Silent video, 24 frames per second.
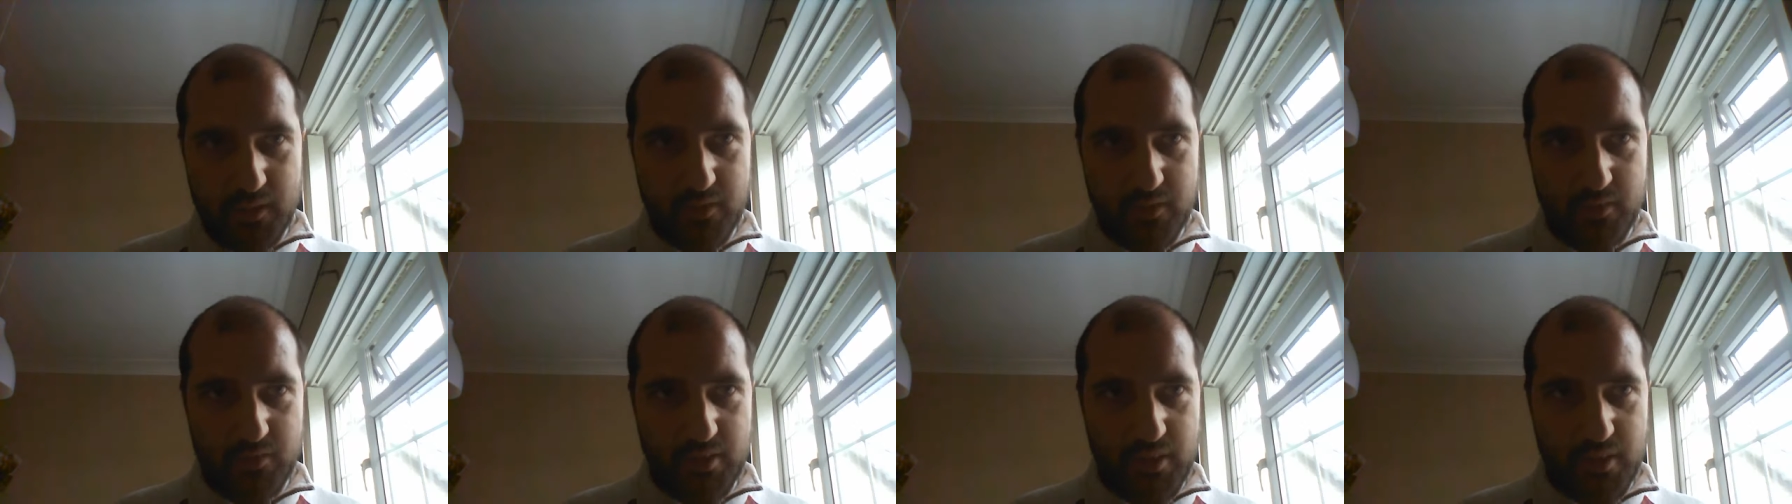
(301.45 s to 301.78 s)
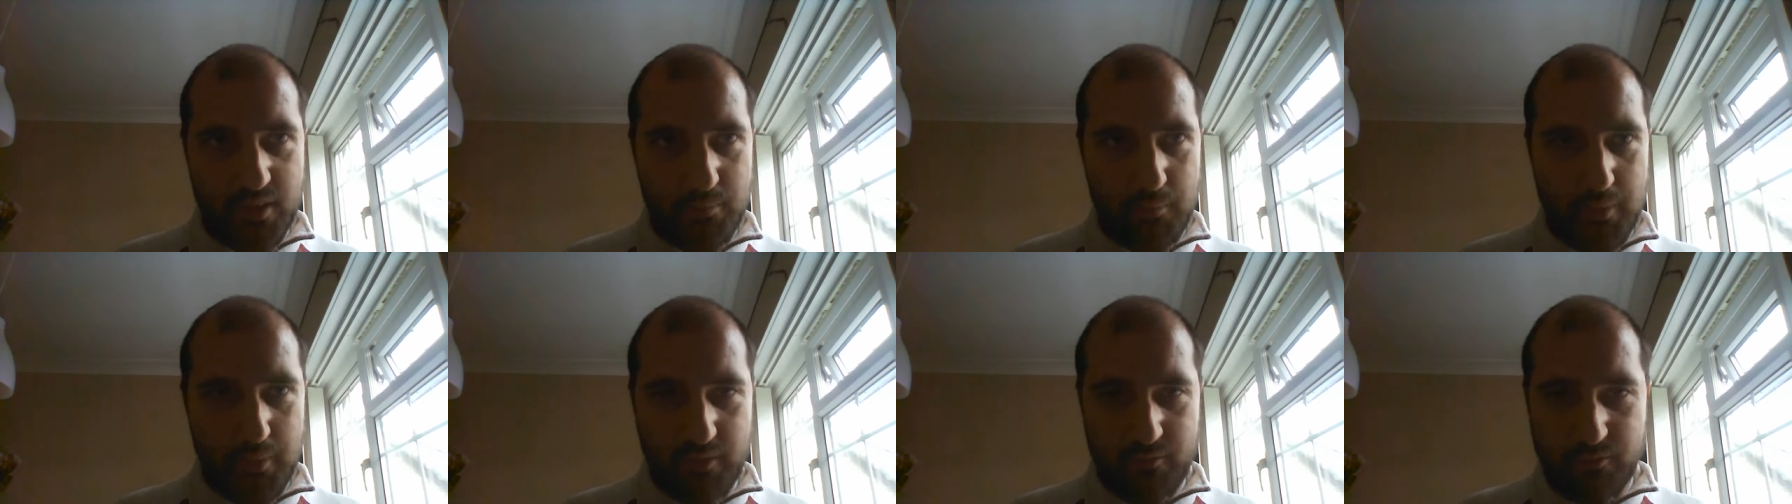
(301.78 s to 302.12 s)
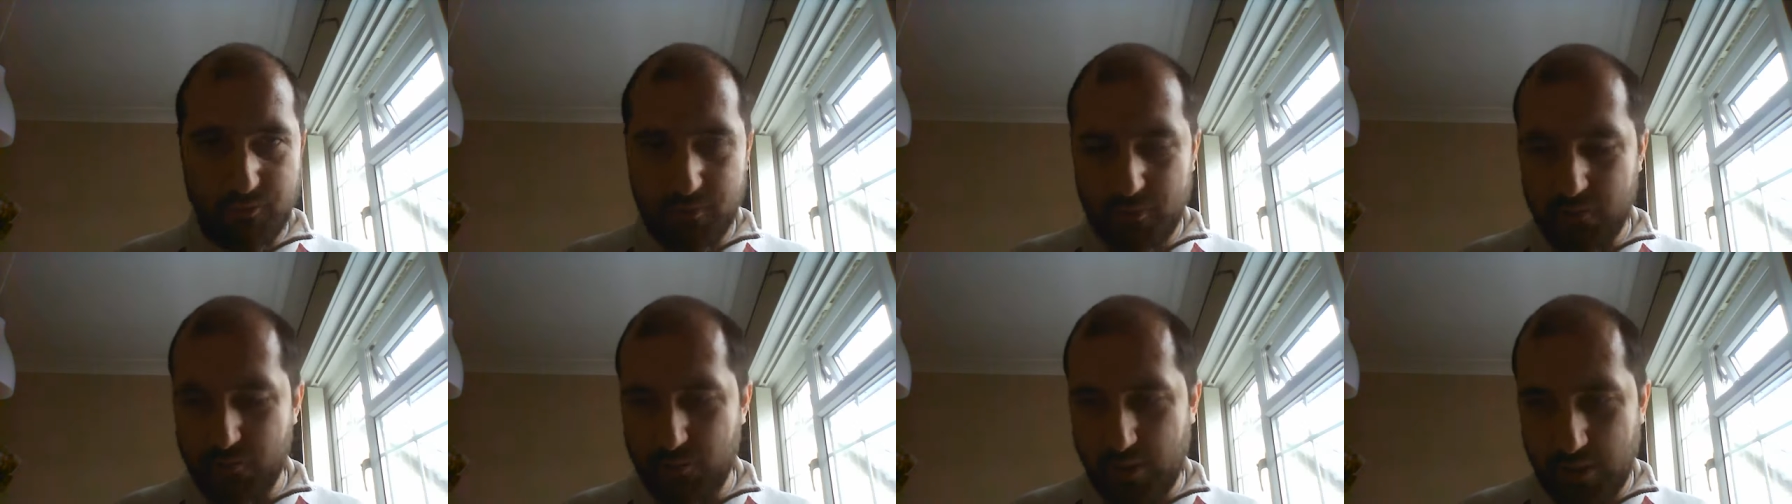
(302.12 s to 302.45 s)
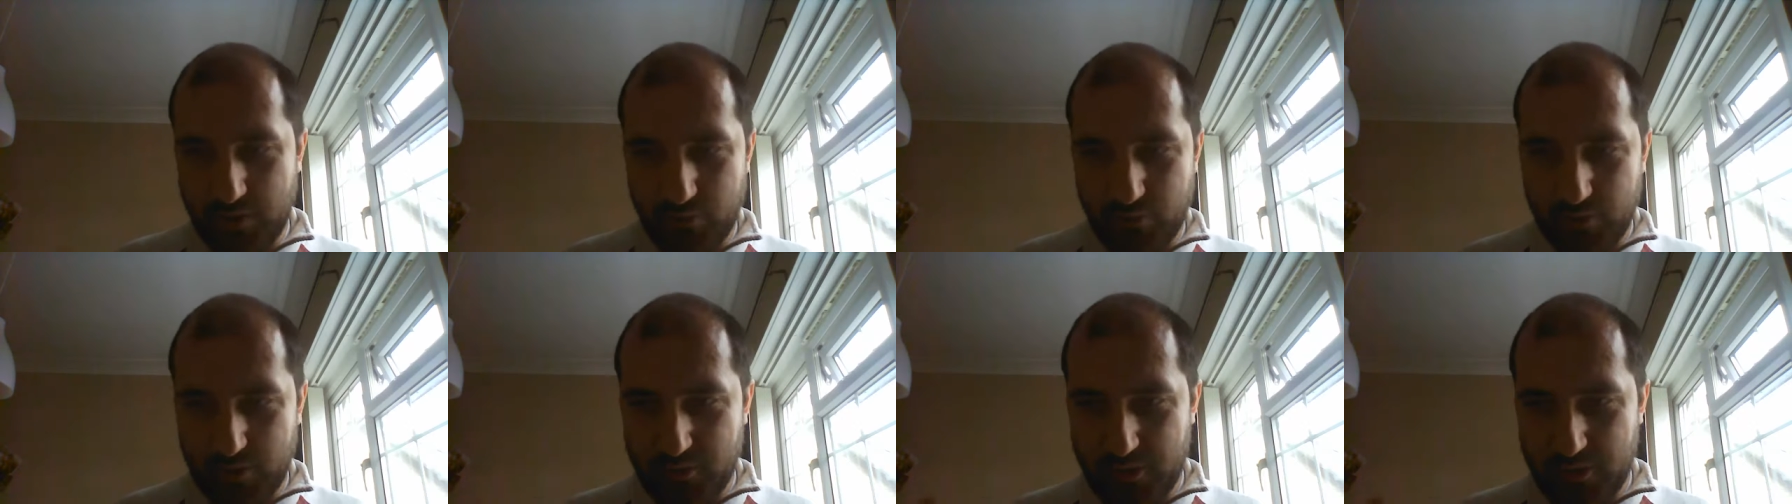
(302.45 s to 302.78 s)
the team and
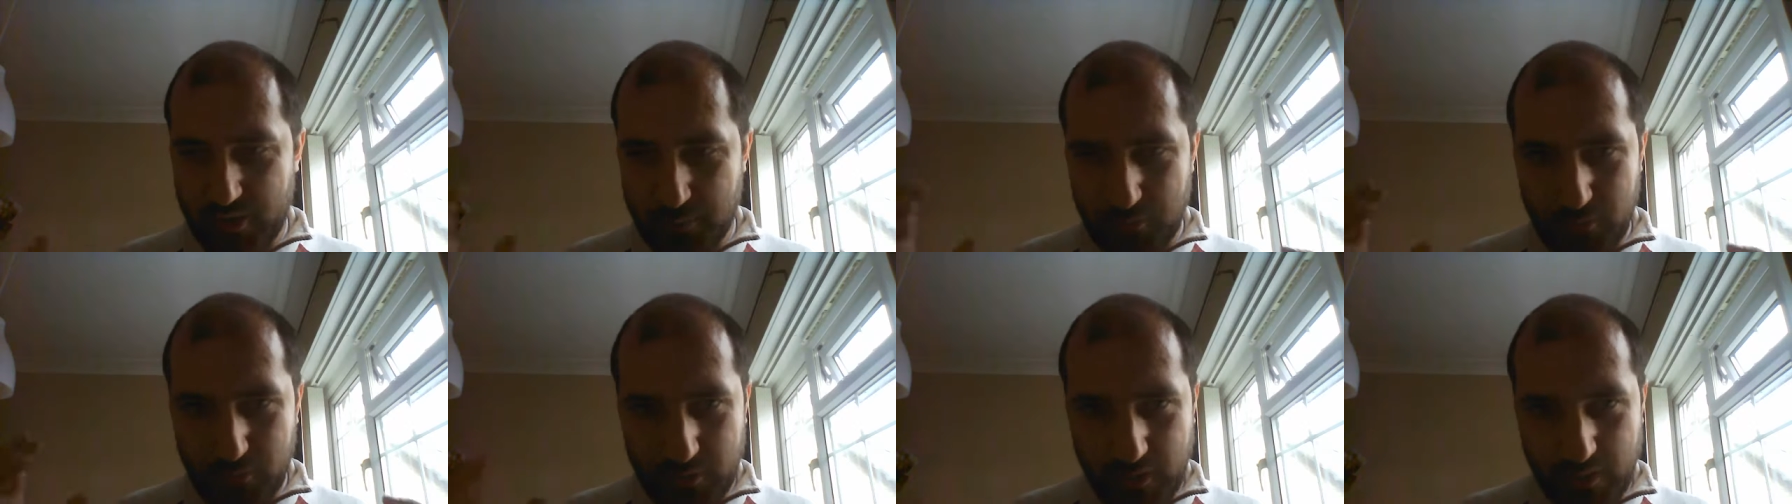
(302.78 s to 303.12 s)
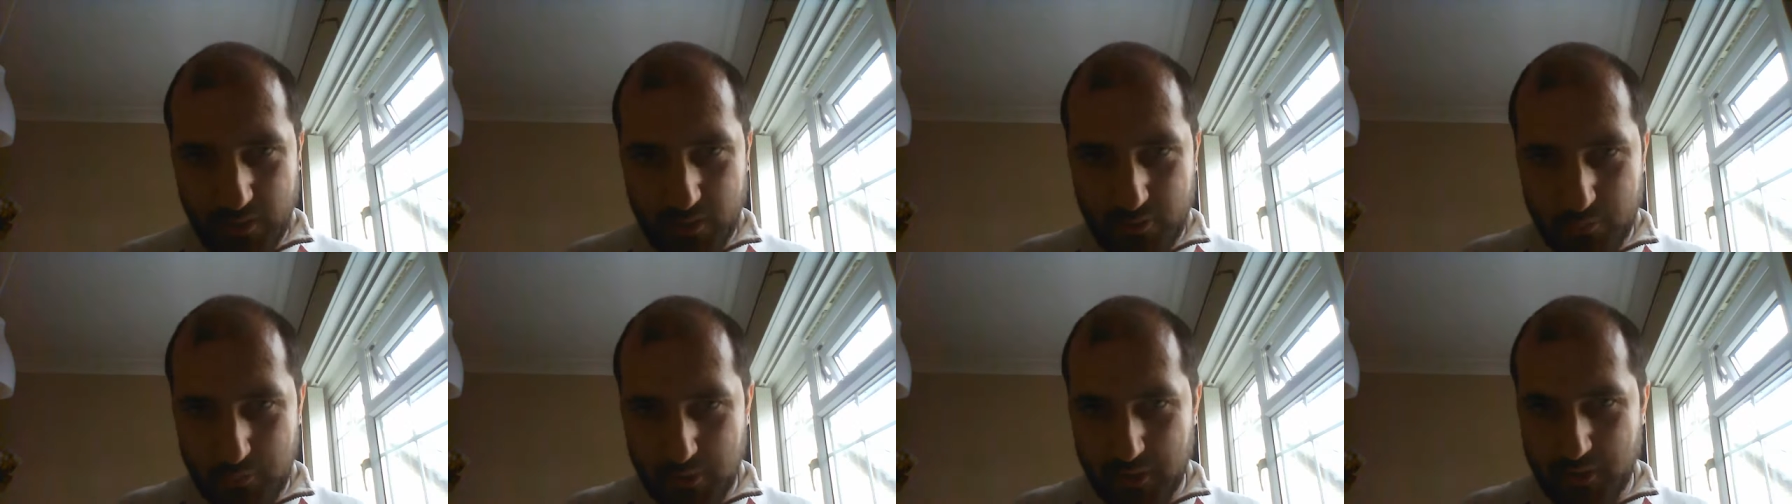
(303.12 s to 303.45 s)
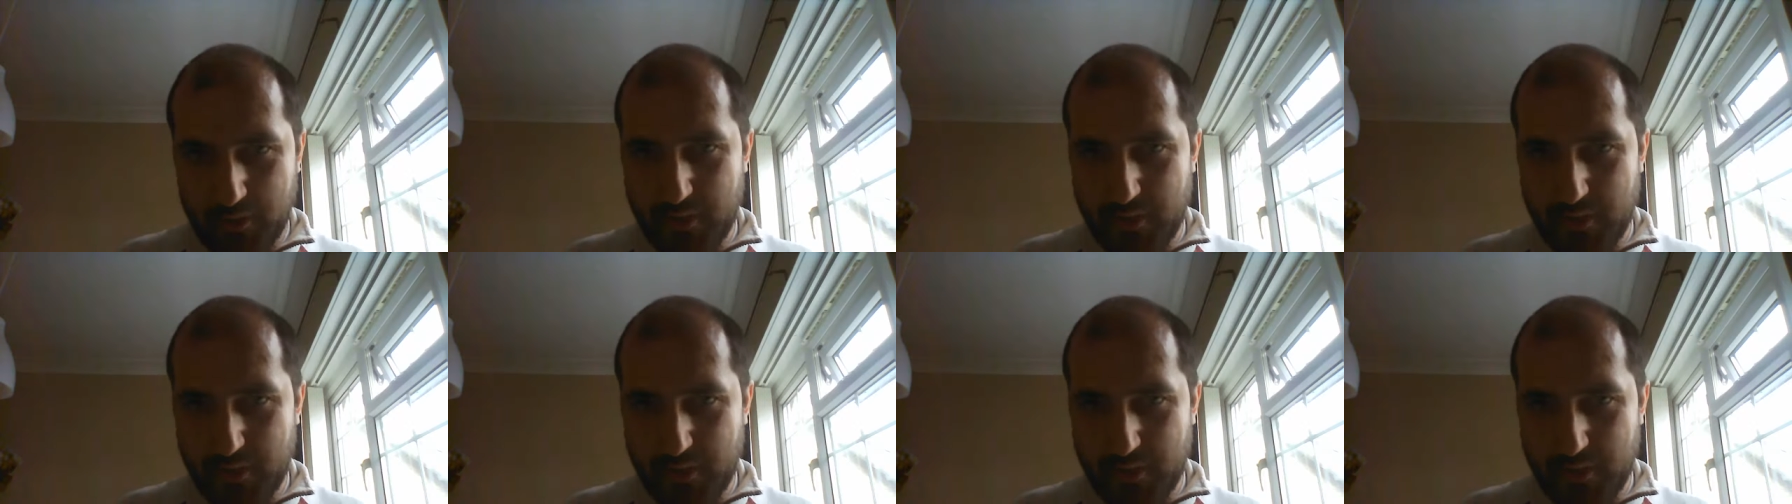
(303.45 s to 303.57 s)
fundraise for the team and all that, could be